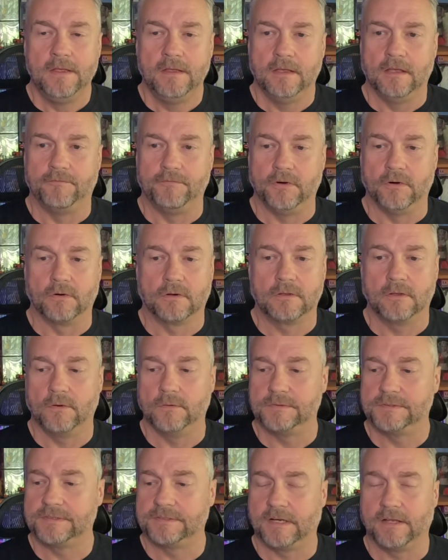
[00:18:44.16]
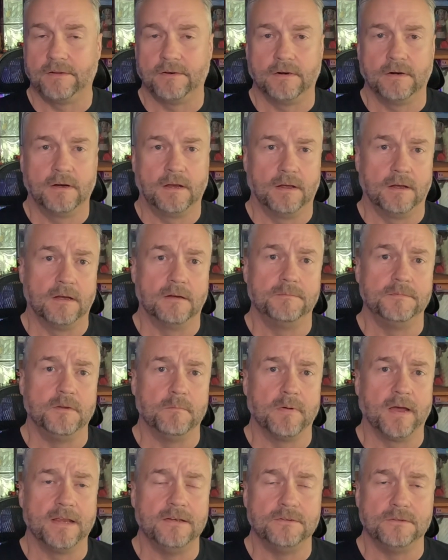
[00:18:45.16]
If you're a clothes seller, you
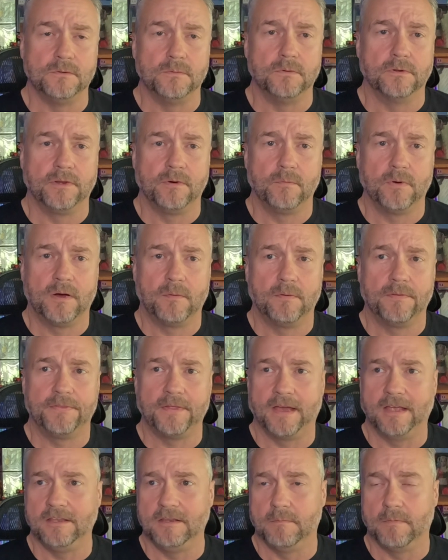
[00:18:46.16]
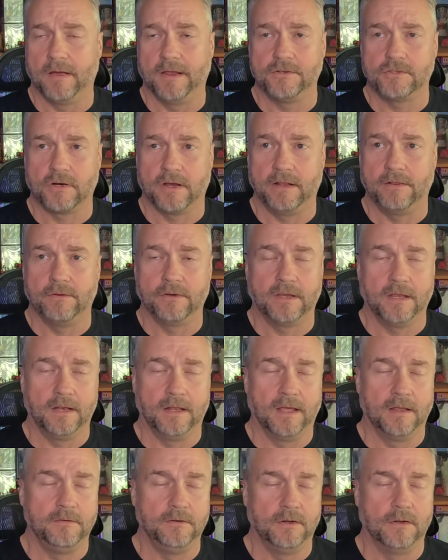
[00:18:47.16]
might do really well with that. You might try looking
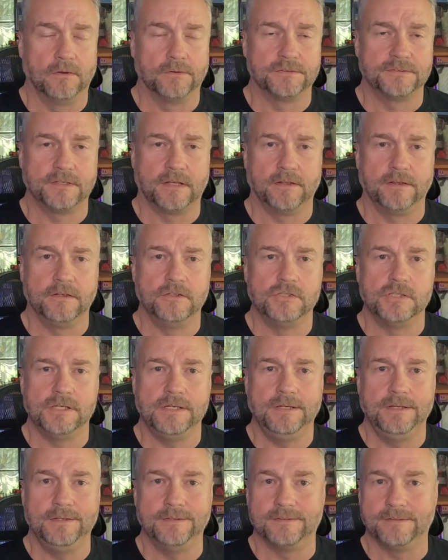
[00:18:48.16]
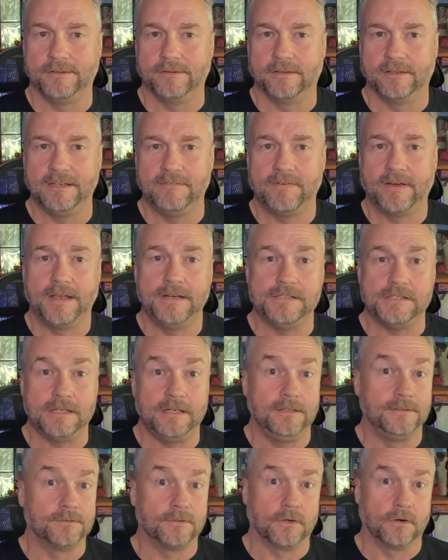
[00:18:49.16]
at, selling jeans. Levi
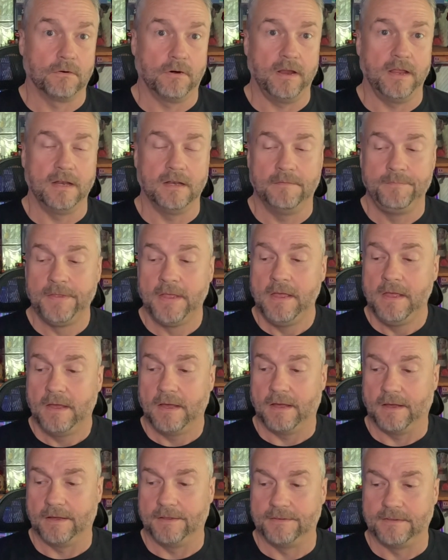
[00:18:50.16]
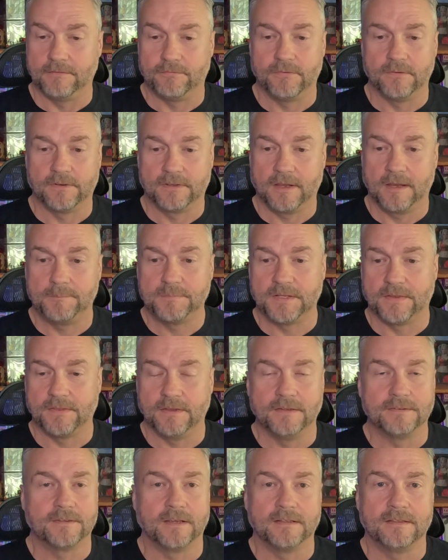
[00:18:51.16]
jeans are great. Different types of
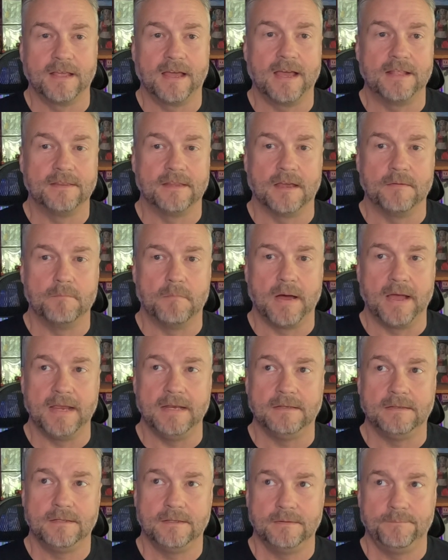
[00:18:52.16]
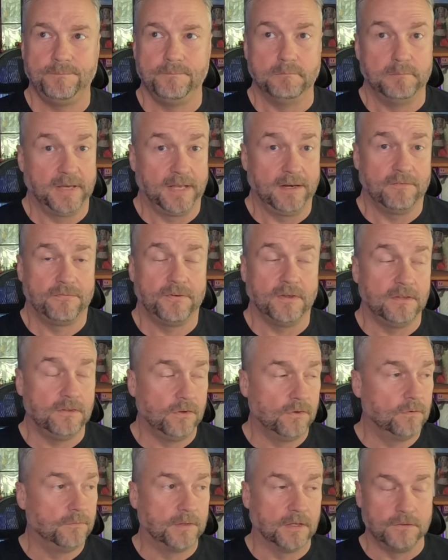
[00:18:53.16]
things like that might benefit
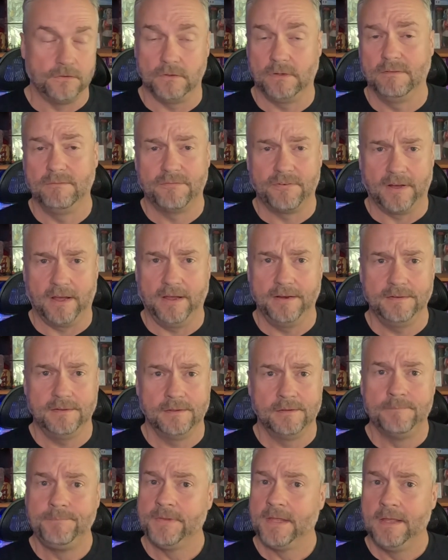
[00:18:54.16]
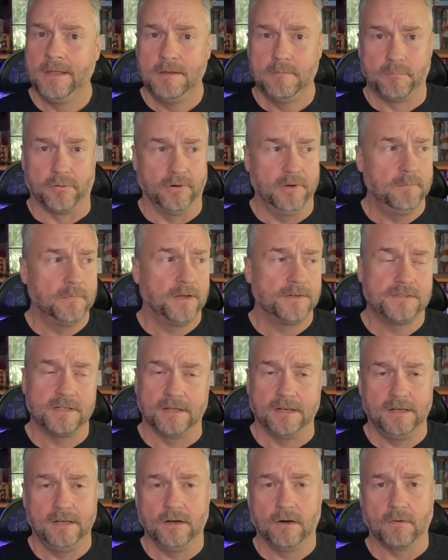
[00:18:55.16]
you, that you can find pretty much at
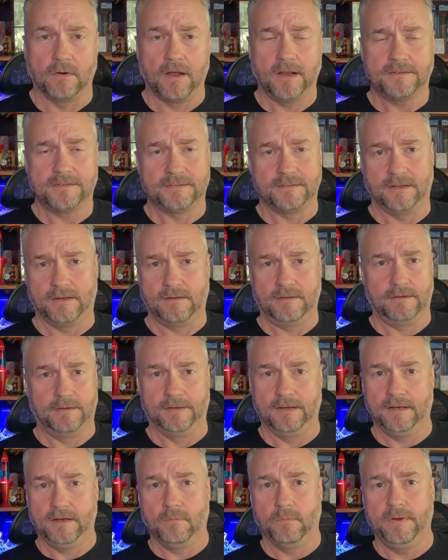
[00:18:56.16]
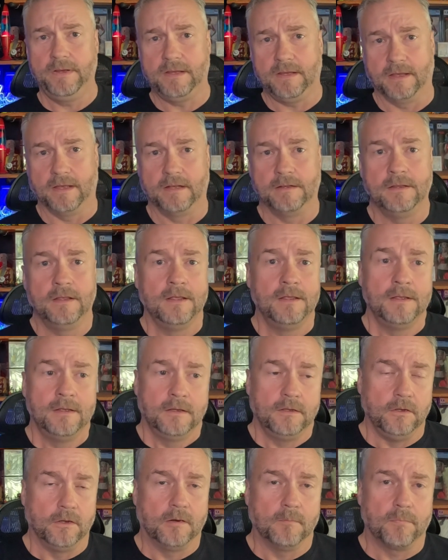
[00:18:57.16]
any garage sale on any weekend.
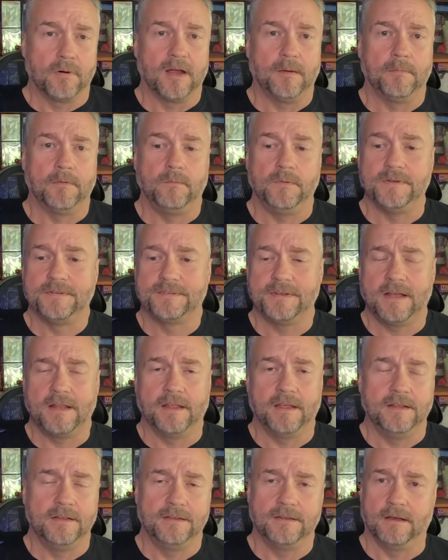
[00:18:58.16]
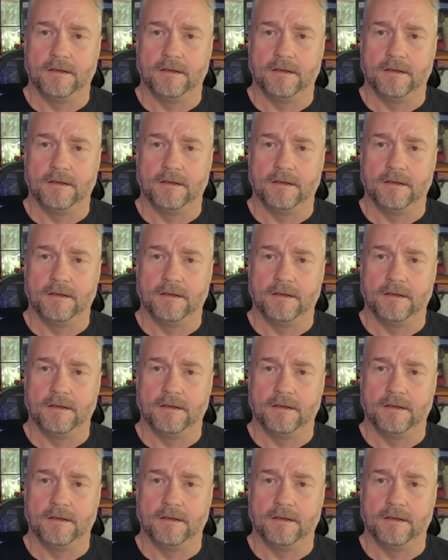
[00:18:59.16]
You can probably resell it.